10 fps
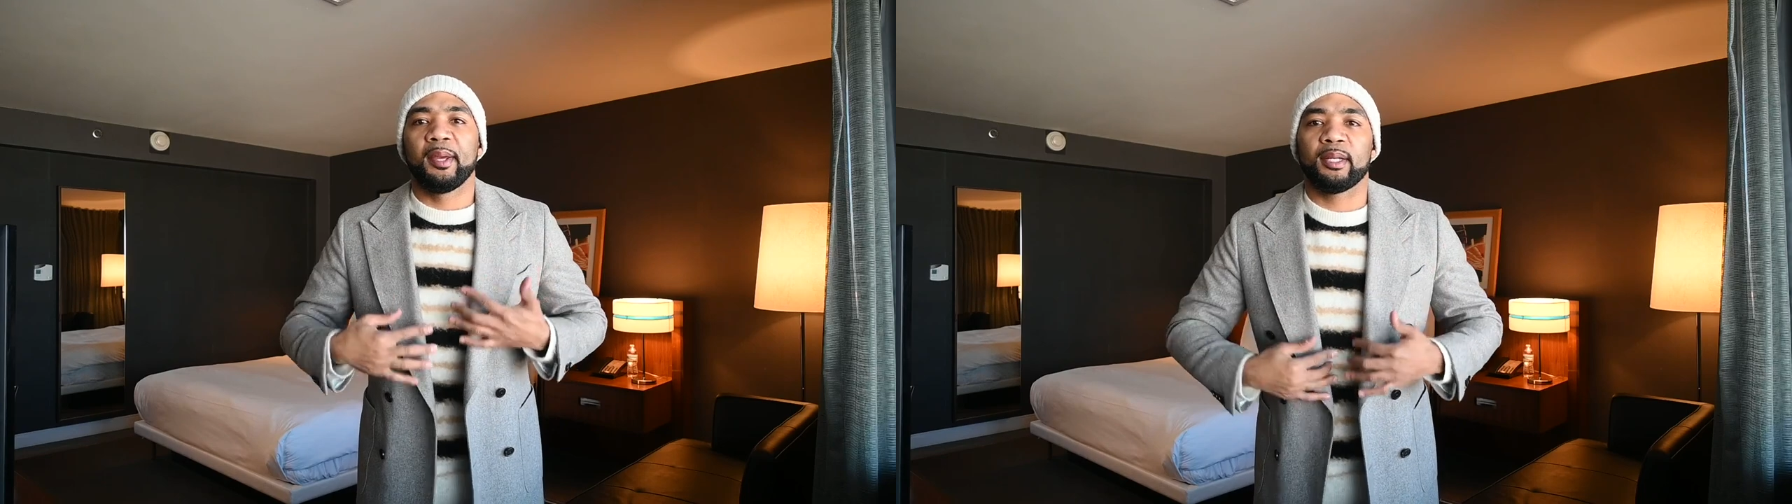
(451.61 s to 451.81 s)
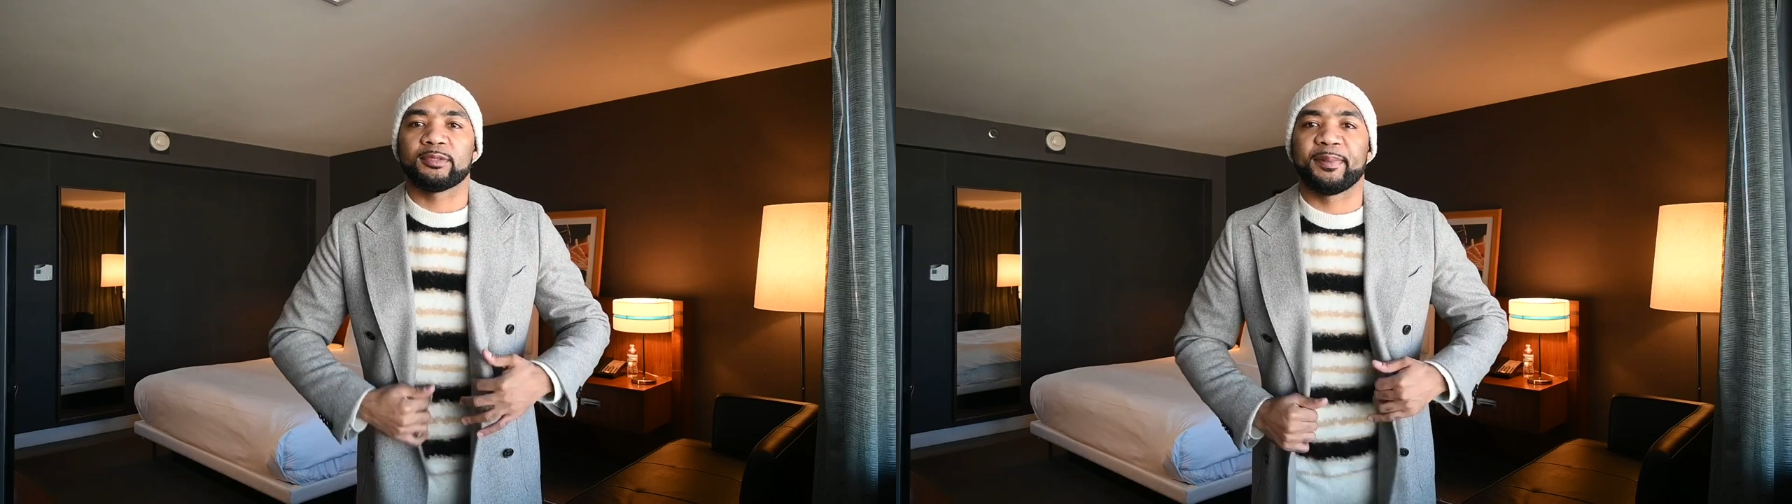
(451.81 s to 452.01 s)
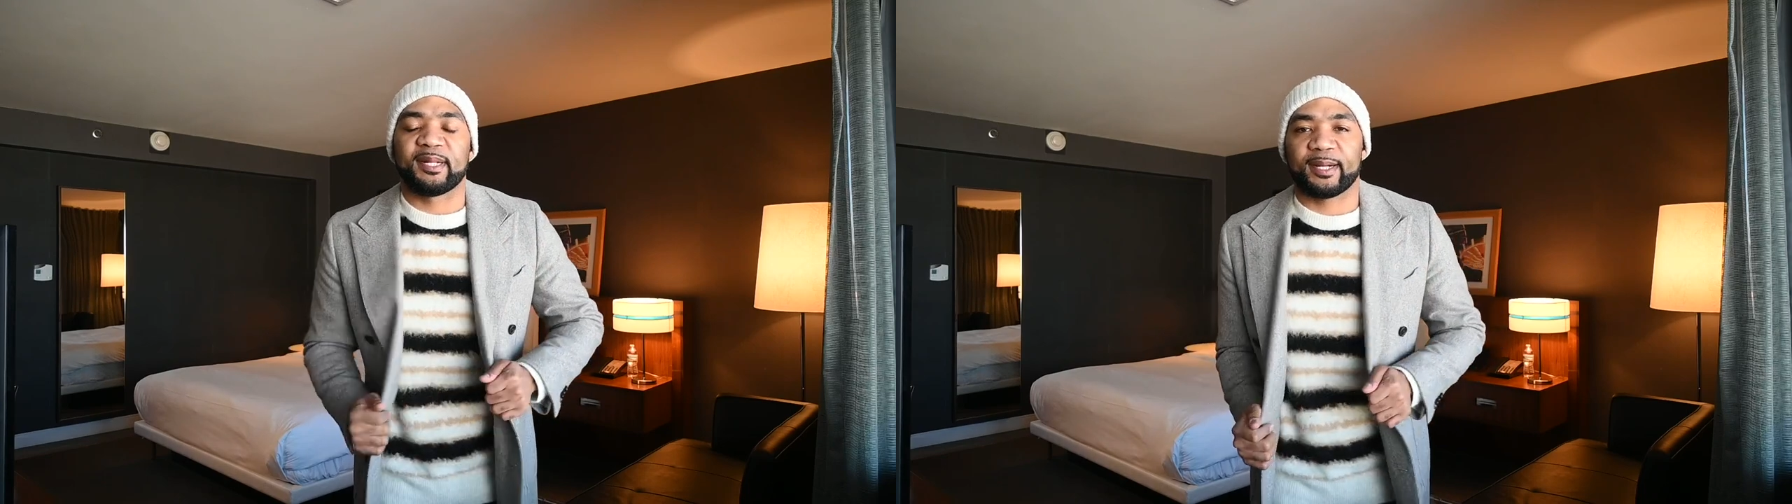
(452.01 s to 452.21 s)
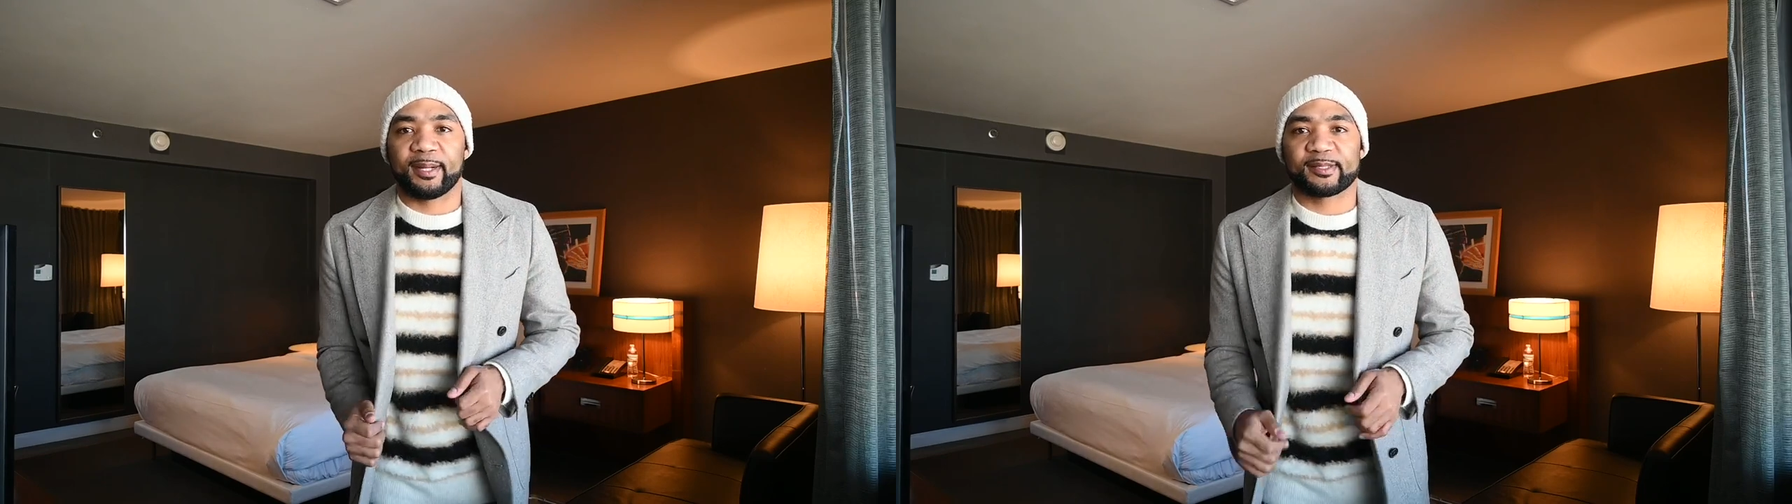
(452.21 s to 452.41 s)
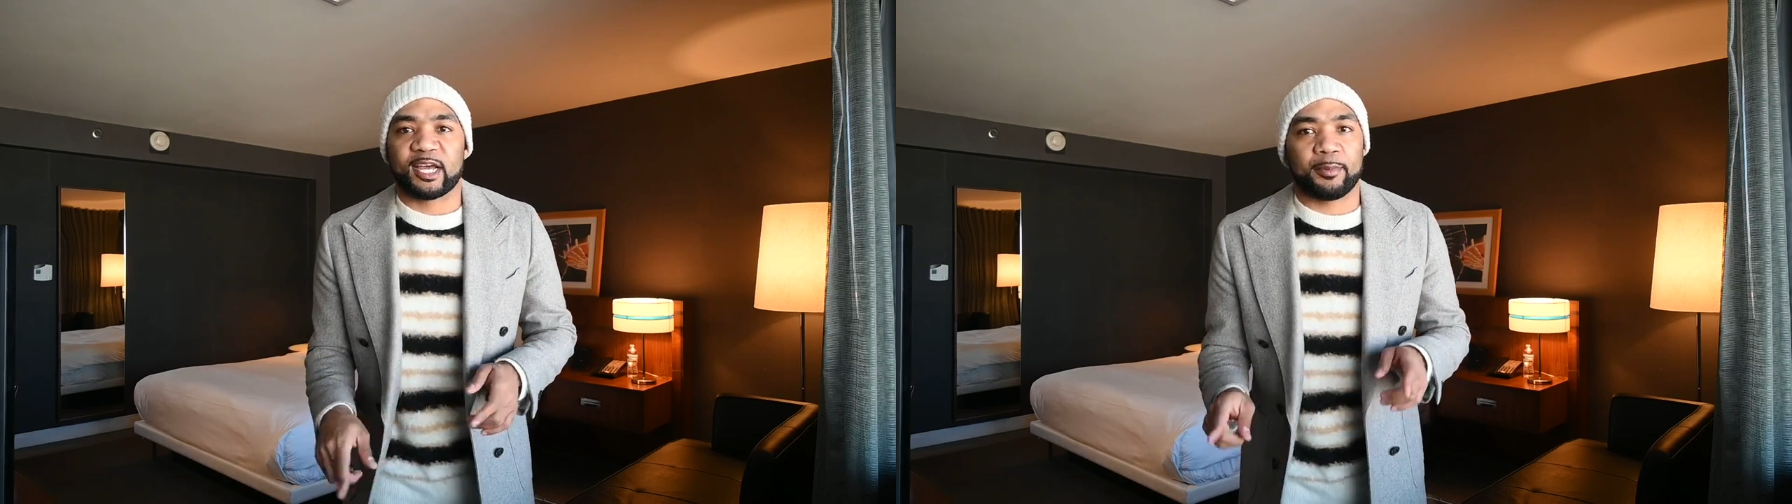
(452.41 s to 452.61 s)
has been a
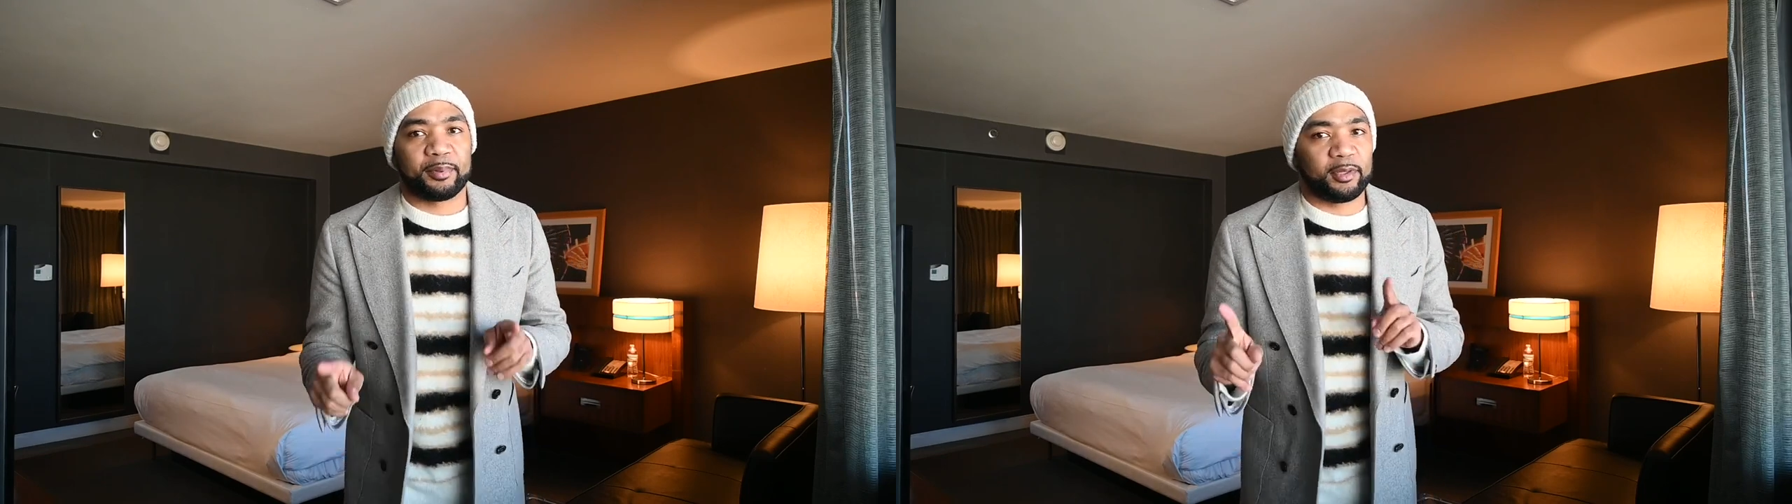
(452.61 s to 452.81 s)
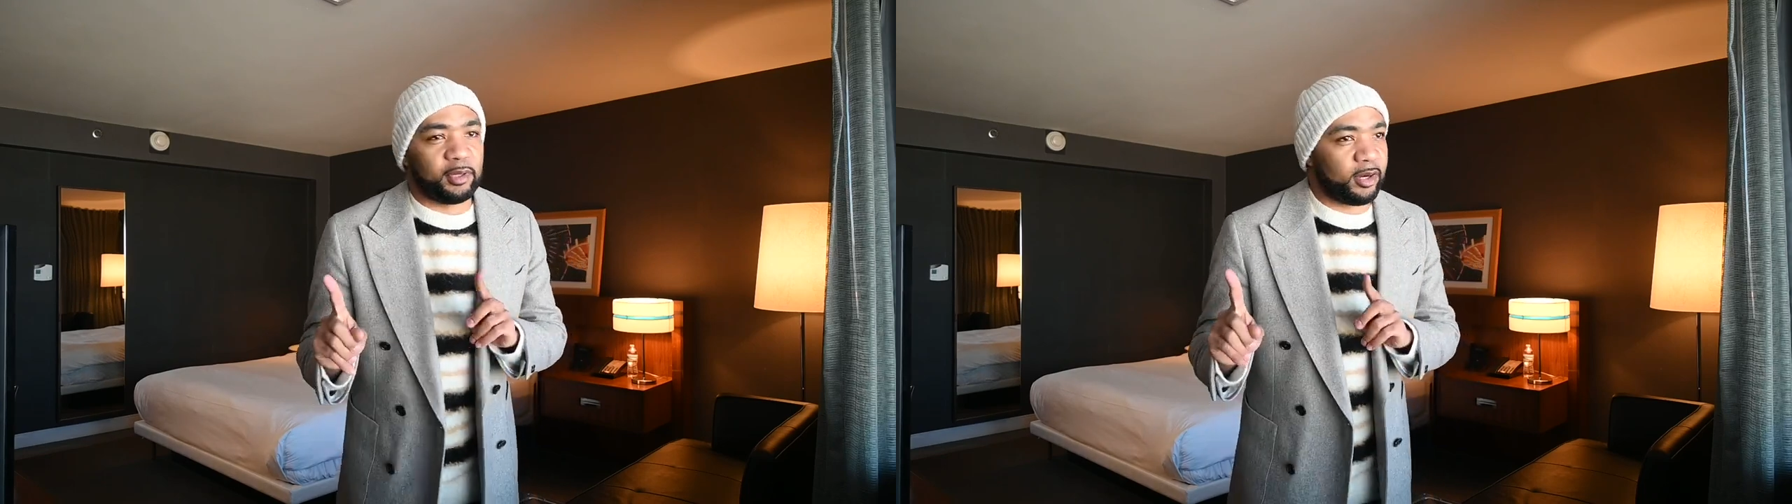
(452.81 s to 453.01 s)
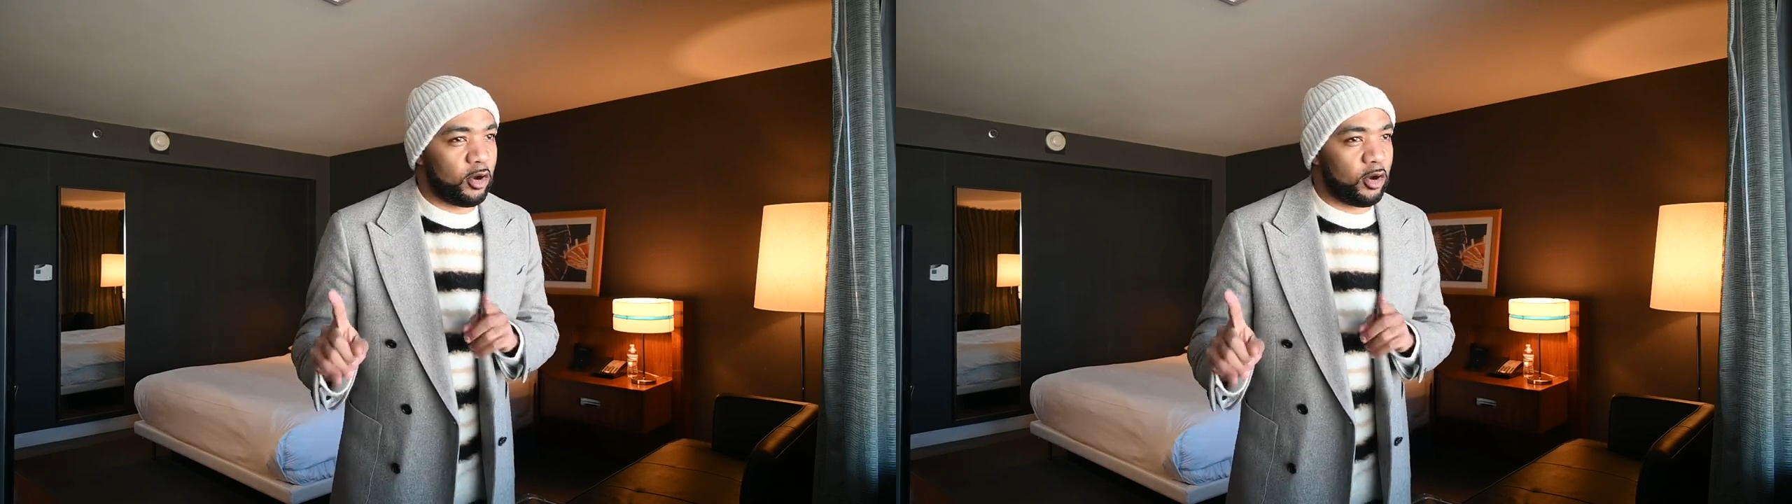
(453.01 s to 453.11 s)
hot topic